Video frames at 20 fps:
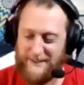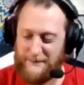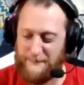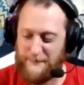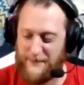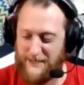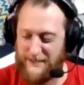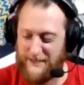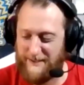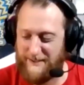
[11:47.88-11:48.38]

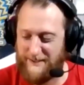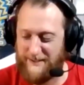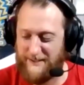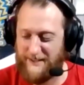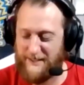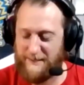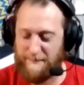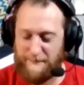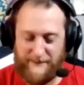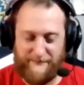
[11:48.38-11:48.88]
um, oh, I
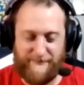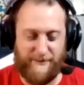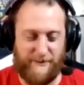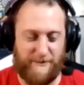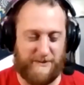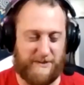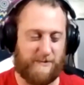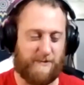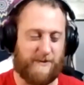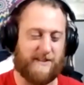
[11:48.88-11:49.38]
uh, I think my
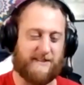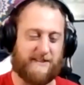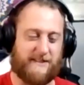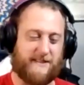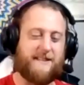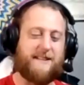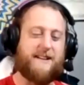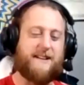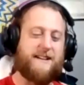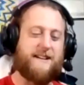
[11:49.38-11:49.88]
folks went
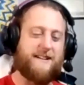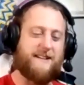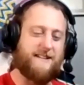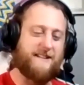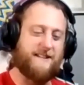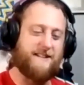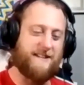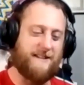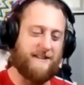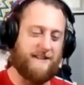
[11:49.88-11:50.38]
to that.
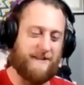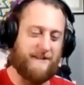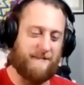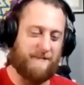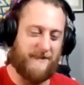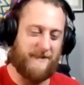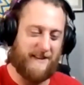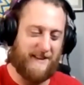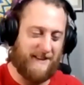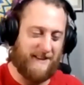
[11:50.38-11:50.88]

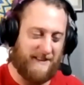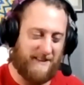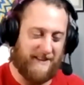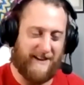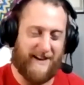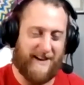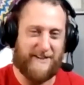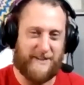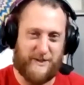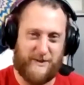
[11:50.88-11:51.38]
Um,
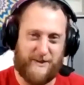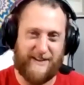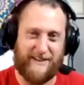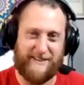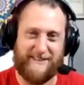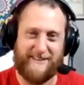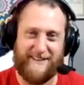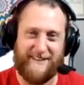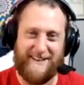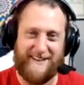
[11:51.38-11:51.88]
they got
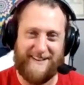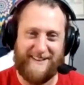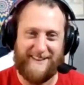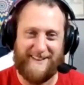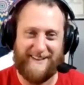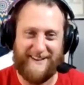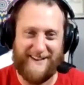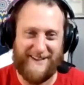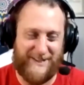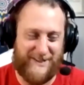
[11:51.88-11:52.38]
tricked.
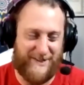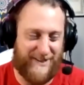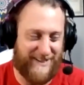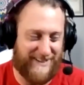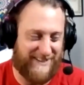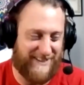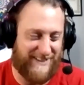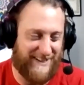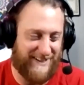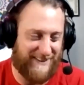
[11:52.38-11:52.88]
They got
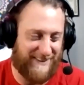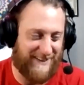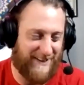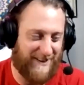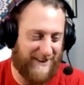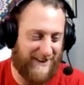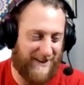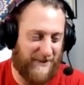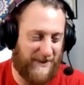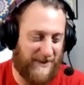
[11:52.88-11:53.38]
tricked out
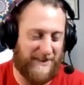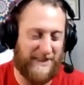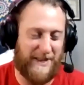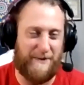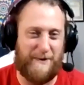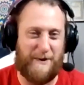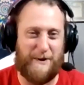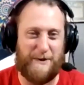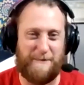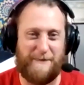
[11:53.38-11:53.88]
there. I think
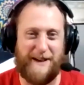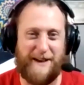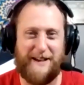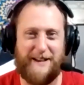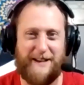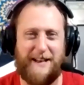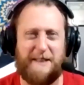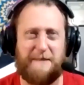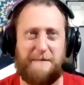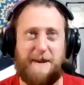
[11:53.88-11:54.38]
they went with
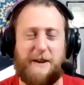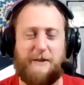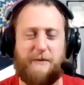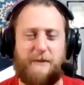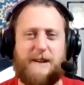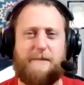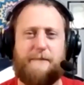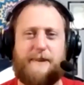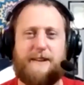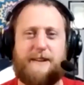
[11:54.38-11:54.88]
my. I think my
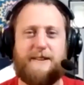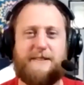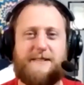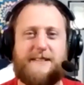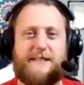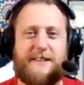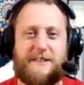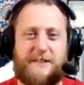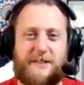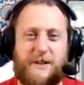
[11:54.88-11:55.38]

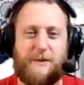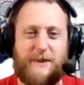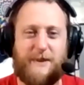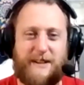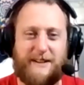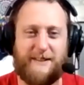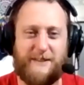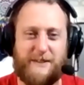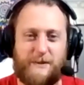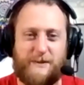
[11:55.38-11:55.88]
grandparents actually
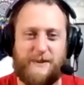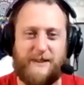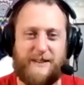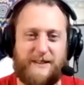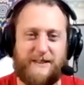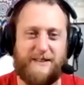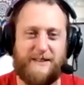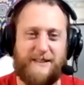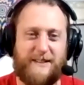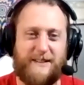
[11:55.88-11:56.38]
went as
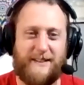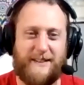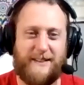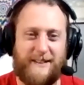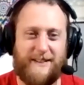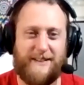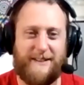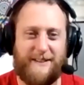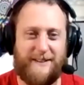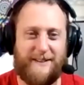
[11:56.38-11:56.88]
well.
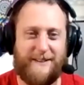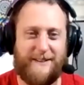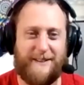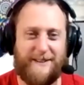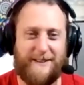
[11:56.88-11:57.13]
Oh